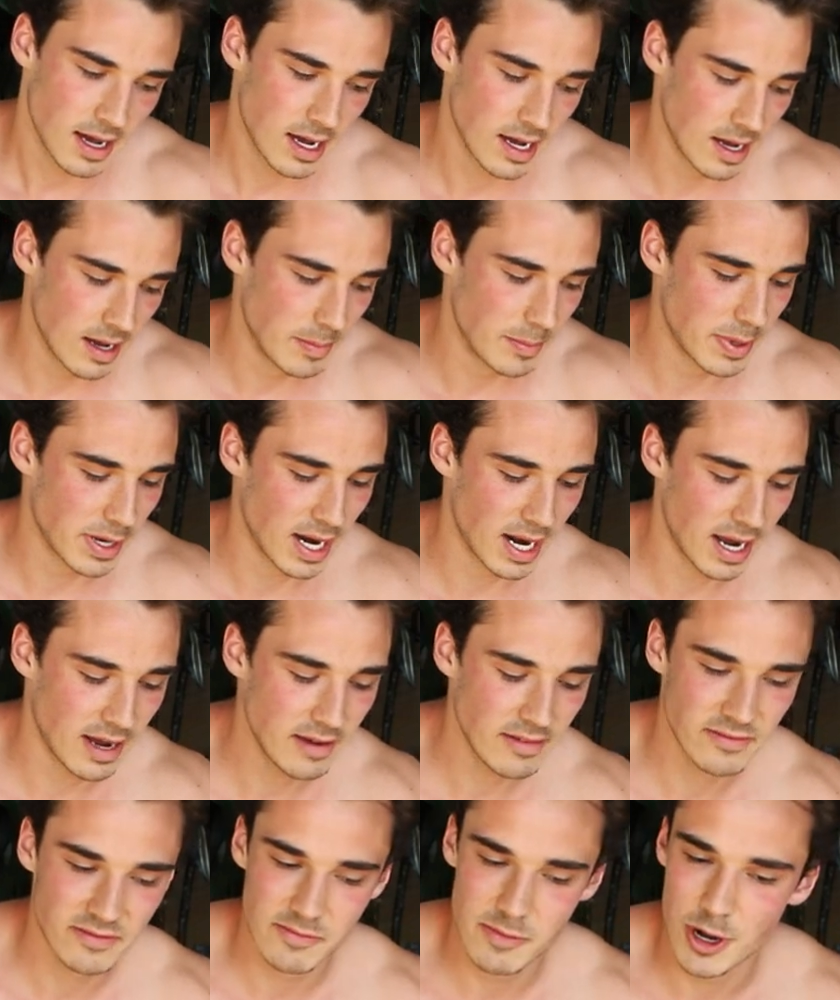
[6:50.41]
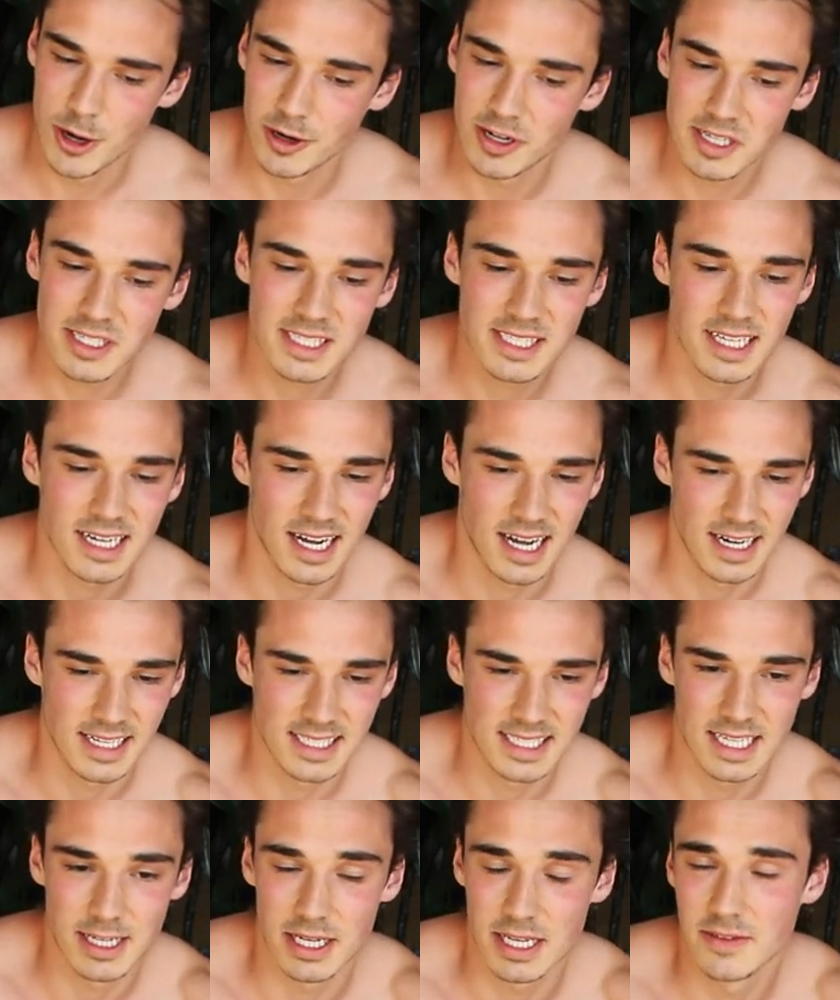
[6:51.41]
But I've noticed that
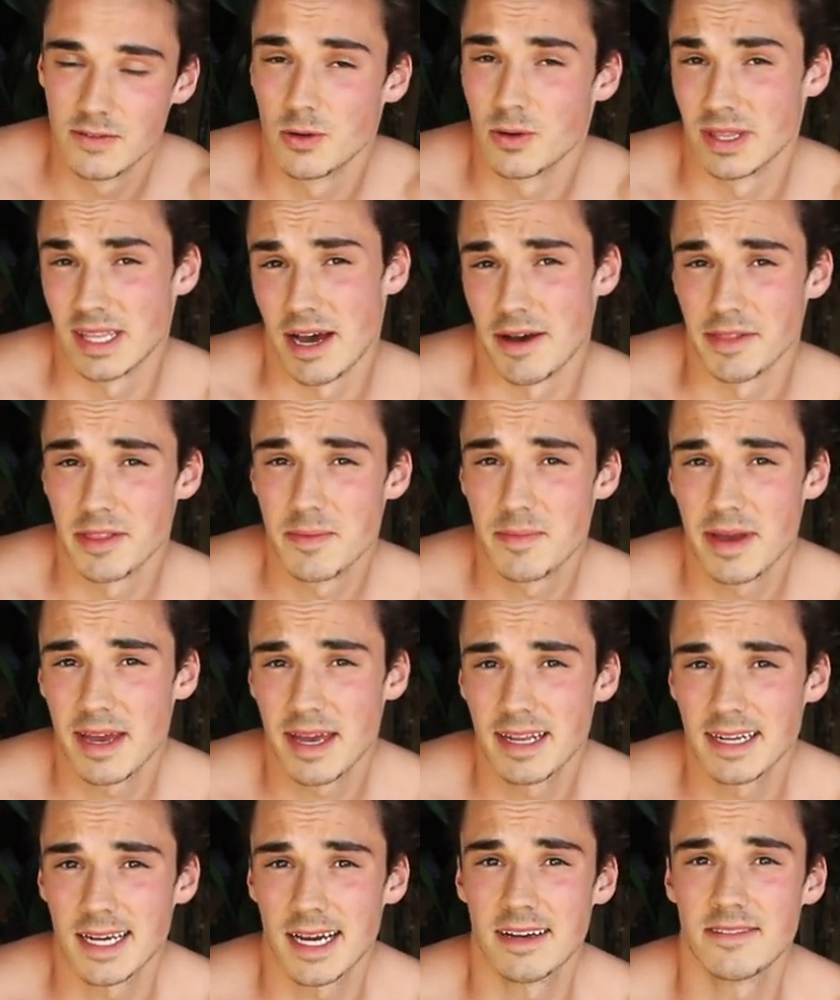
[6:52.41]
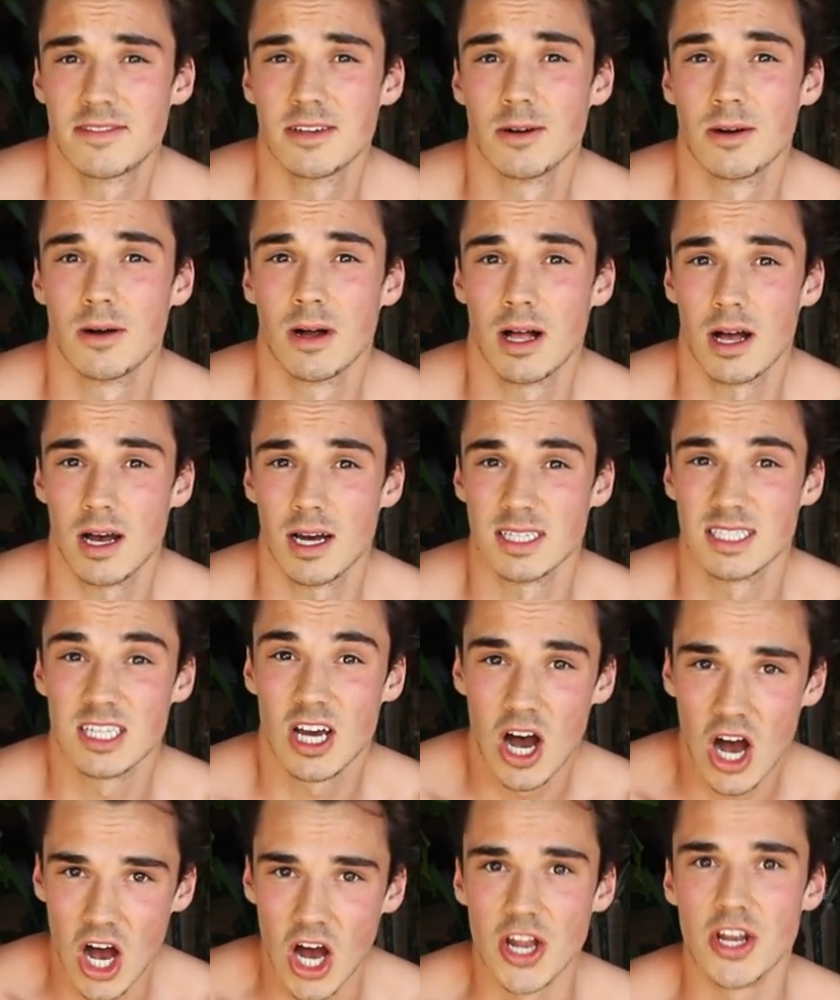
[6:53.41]
honestly, even without the band, I feel a
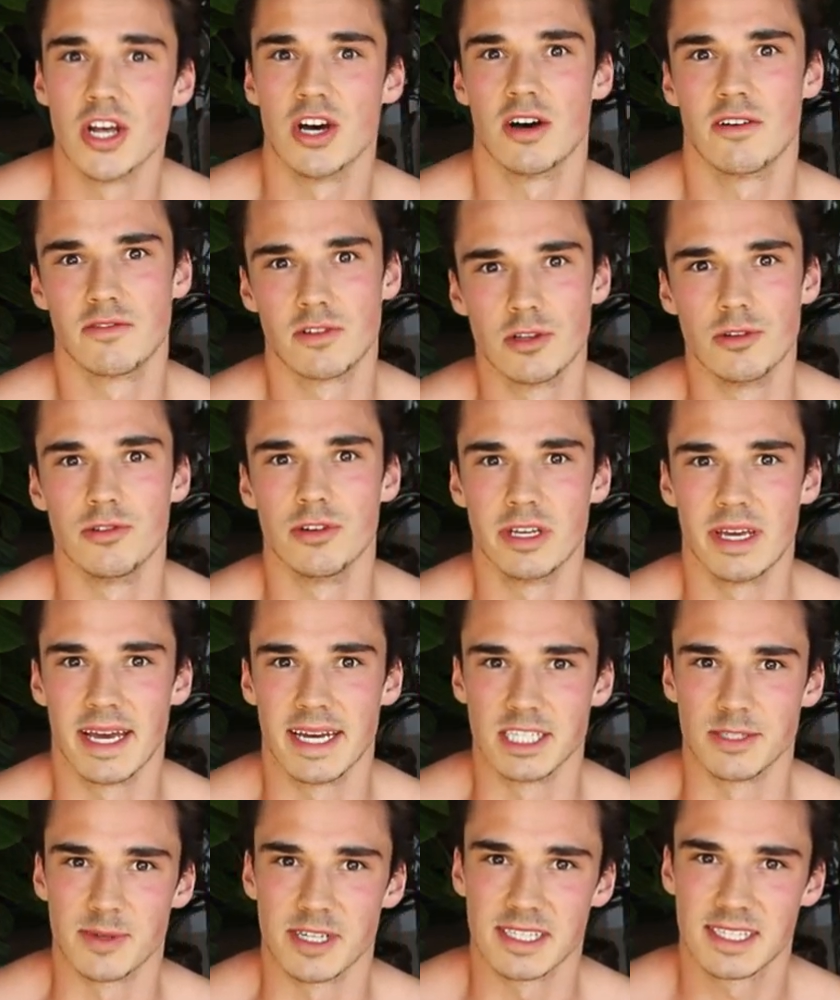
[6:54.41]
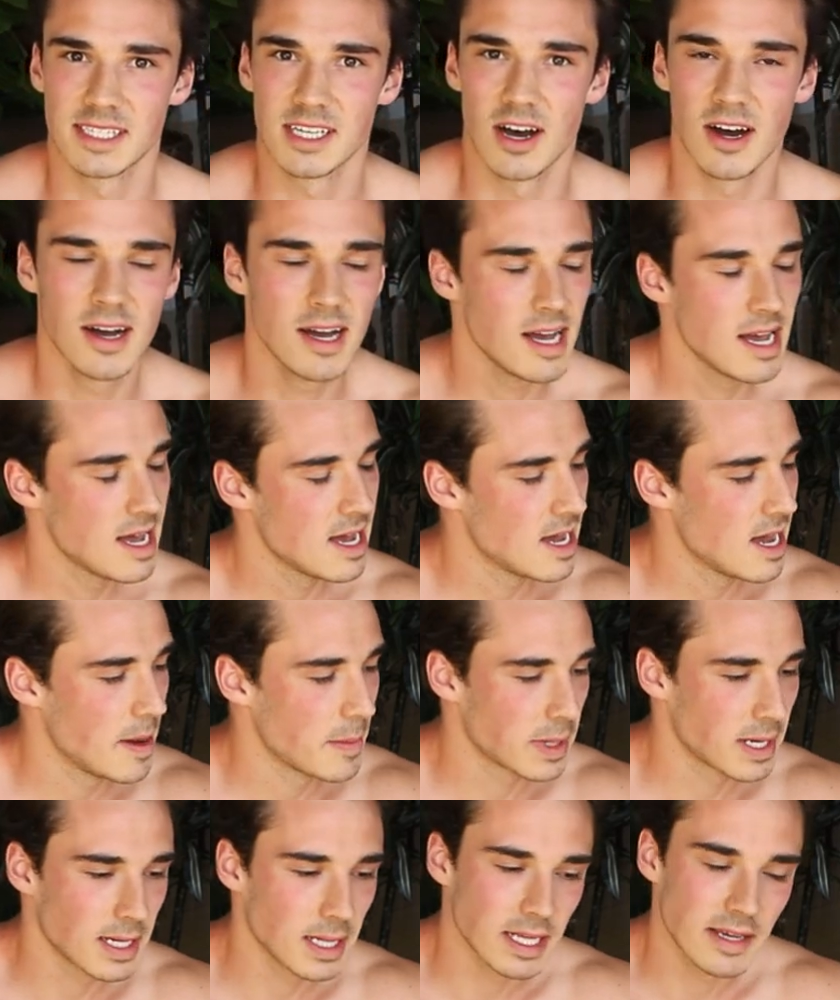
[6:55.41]
ton of glute engagement. So
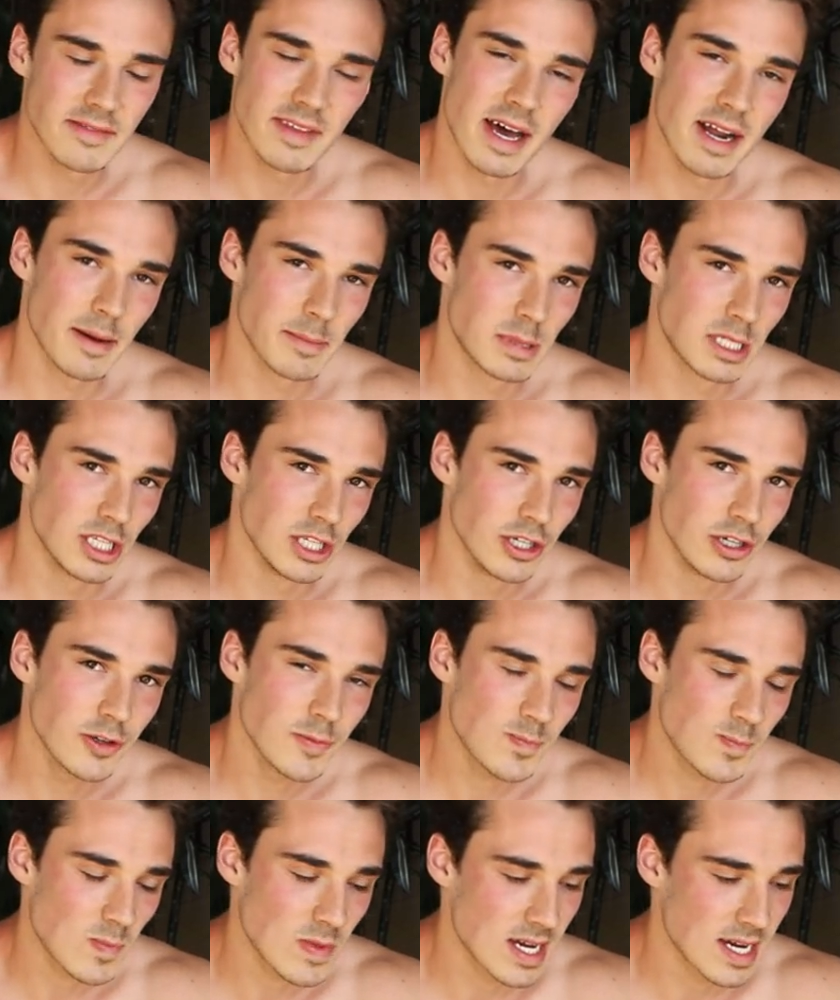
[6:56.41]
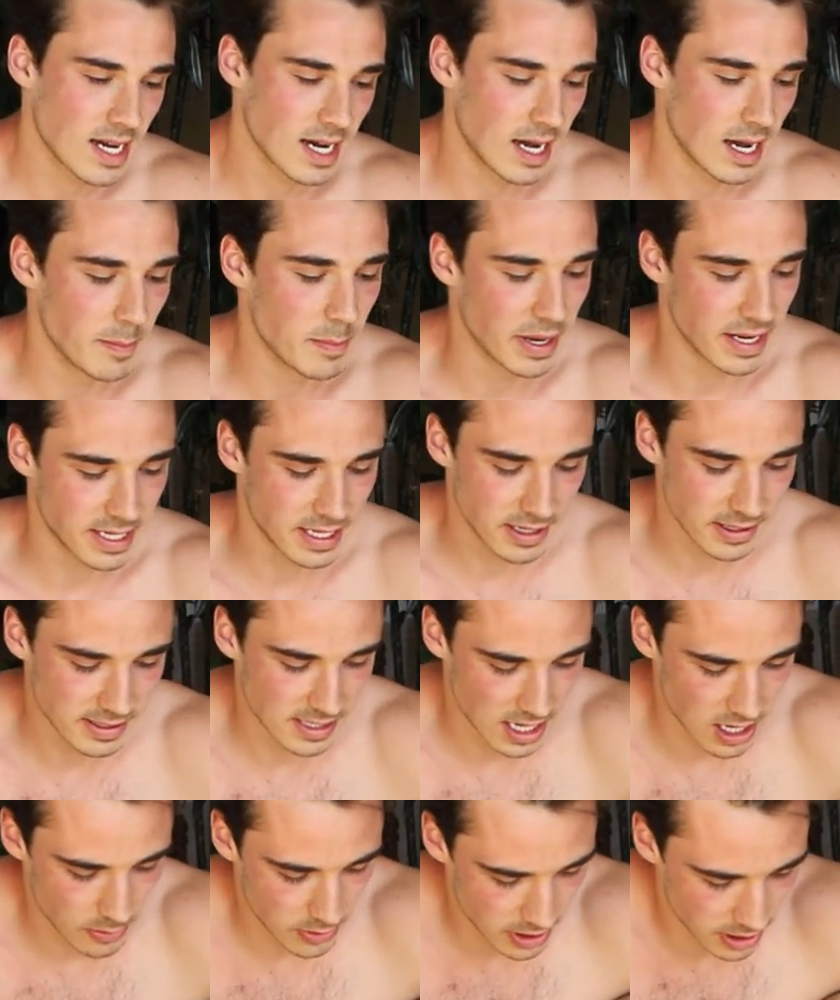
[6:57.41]
I'm gonna leave that up to you. But
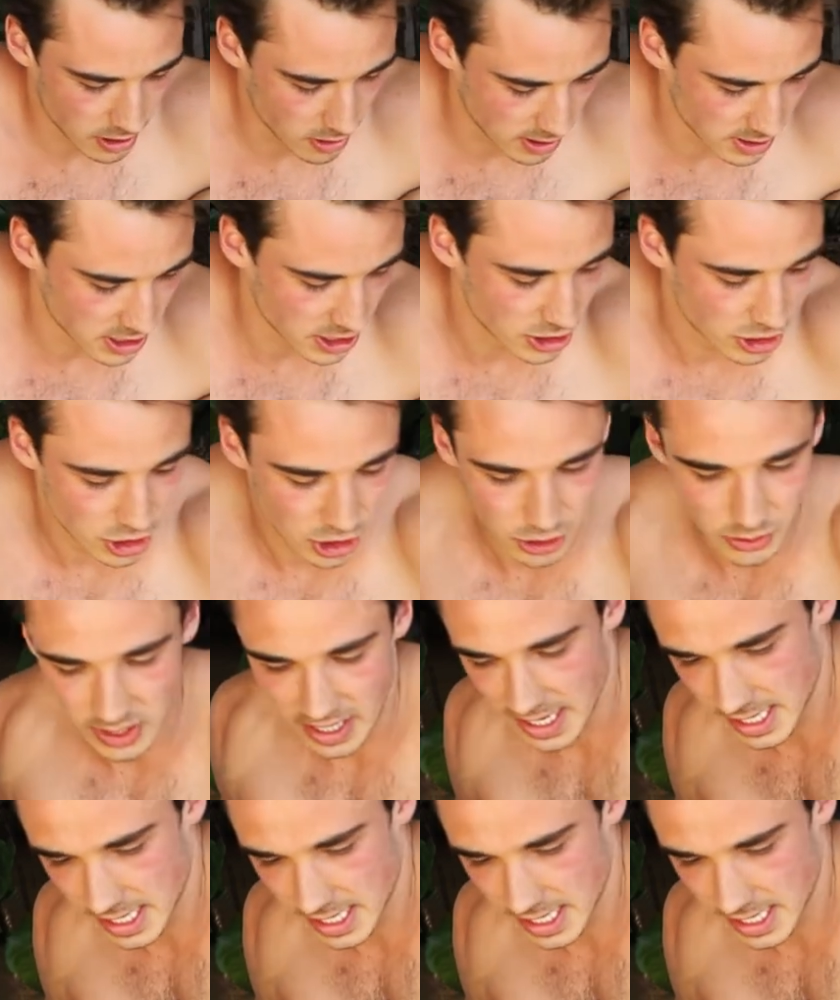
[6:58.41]
here's how we're going to do